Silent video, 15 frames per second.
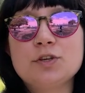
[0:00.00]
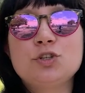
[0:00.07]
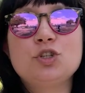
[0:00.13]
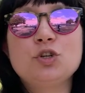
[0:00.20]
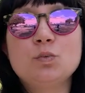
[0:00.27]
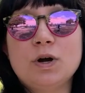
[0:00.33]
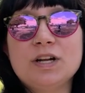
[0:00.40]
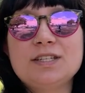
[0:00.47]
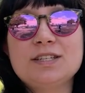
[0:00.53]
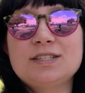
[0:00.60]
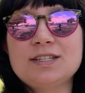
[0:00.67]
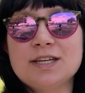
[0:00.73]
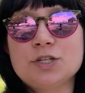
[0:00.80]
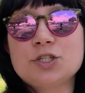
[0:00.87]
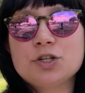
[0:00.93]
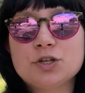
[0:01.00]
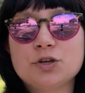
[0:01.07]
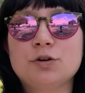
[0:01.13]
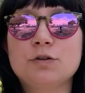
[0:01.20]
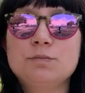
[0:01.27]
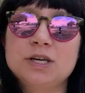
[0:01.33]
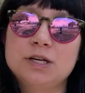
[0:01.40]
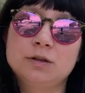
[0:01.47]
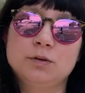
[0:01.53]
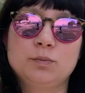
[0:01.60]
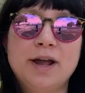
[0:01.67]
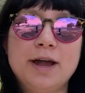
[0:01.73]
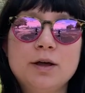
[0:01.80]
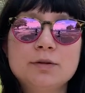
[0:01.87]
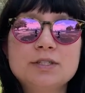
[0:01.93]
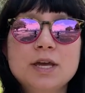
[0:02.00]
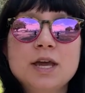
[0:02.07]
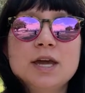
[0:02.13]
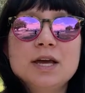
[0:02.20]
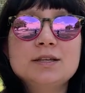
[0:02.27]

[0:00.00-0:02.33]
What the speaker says: that you want to center your meal around.